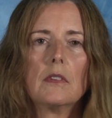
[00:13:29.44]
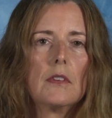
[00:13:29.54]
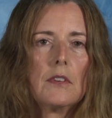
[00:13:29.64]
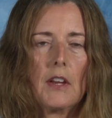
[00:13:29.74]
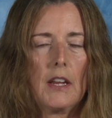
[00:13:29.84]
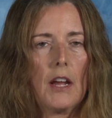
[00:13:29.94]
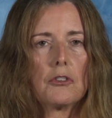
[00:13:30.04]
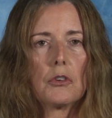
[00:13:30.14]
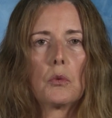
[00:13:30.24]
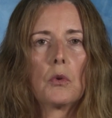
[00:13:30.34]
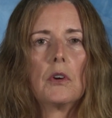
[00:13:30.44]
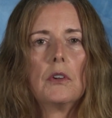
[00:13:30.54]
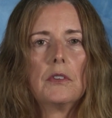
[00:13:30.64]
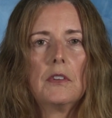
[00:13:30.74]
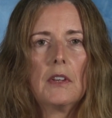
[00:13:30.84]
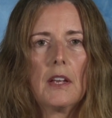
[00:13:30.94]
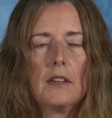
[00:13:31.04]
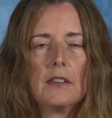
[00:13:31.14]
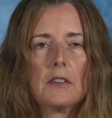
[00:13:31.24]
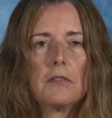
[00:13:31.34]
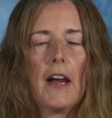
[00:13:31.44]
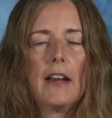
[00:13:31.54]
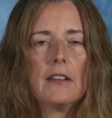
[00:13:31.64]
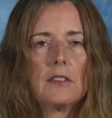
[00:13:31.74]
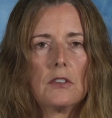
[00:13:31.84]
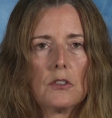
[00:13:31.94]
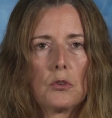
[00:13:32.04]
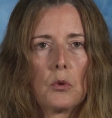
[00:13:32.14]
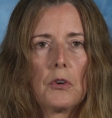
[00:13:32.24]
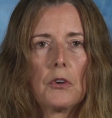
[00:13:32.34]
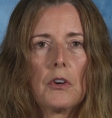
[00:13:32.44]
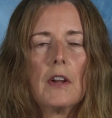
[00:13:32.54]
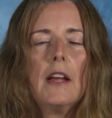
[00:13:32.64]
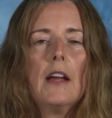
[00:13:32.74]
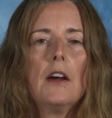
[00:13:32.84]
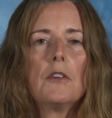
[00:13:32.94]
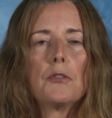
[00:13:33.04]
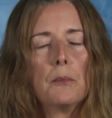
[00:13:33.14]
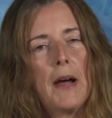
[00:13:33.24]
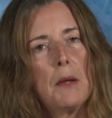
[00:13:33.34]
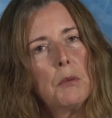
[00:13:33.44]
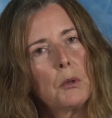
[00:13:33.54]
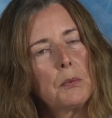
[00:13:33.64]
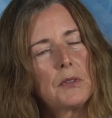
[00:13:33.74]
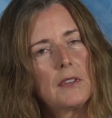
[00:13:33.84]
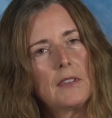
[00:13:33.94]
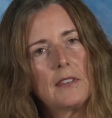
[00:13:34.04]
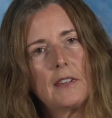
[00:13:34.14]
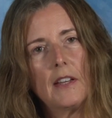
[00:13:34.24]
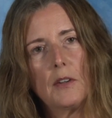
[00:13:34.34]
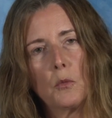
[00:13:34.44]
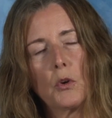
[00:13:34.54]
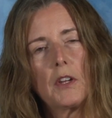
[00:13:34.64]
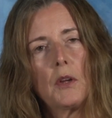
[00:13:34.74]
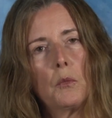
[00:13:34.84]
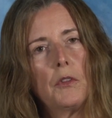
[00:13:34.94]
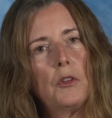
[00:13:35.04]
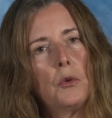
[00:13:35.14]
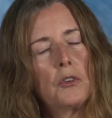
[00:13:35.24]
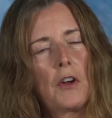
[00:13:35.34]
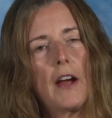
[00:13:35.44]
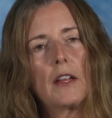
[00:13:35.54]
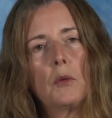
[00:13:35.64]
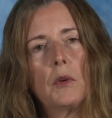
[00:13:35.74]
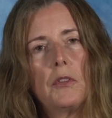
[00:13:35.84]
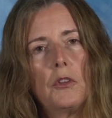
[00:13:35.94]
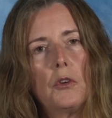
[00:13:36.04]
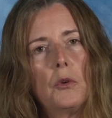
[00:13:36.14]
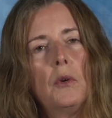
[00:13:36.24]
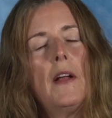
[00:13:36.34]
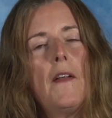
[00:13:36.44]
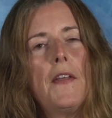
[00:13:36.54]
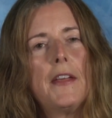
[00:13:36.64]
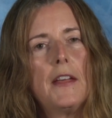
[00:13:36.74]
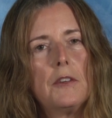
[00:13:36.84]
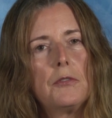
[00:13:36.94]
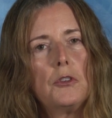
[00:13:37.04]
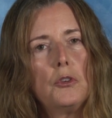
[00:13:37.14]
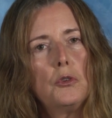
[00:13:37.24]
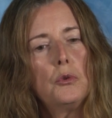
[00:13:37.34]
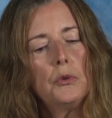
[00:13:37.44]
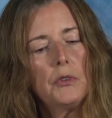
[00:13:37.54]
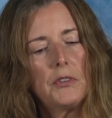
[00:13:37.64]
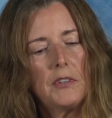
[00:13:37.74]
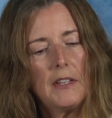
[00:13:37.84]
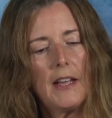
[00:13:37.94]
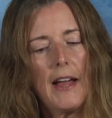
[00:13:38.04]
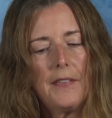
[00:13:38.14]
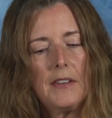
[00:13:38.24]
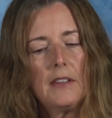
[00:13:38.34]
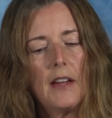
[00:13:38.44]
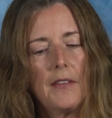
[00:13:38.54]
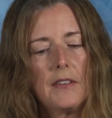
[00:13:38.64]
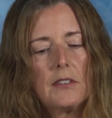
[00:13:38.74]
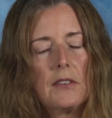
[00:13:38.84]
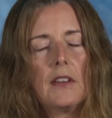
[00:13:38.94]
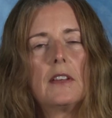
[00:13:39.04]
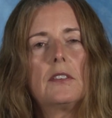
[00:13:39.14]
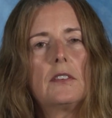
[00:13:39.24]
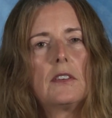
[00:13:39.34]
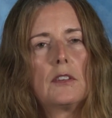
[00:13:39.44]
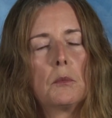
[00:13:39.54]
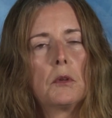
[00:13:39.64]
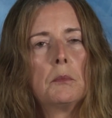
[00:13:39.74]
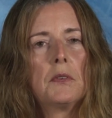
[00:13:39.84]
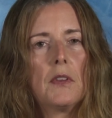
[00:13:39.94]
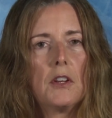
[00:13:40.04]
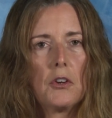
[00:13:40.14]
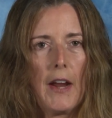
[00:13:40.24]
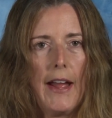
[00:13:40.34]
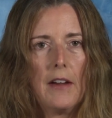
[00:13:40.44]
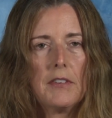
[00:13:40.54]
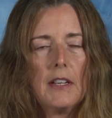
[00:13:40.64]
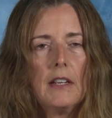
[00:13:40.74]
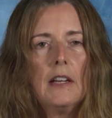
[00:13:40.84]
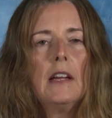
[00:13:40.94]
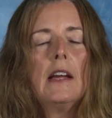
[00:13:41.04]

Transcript: psychiatric world can define as a disorder. For my purposes in working with you and talking with you, if you see on this list symptoms that you're having,